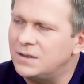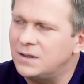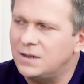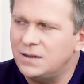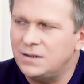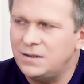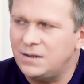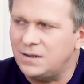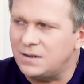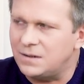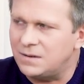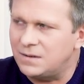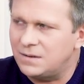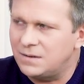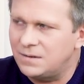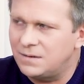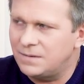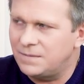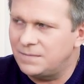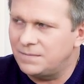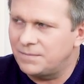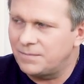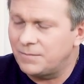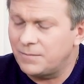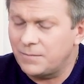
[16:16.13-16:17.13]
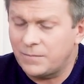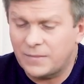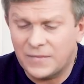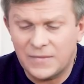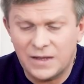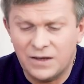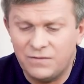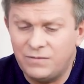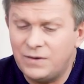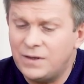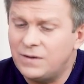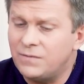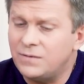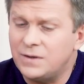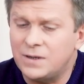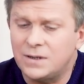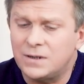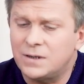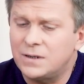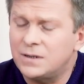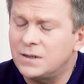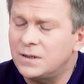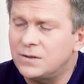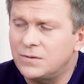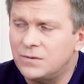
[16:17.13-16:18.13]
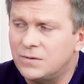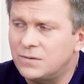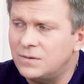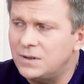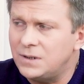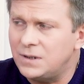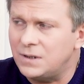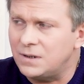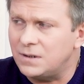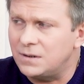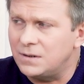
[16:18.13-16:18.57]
After all, there are no such things in games.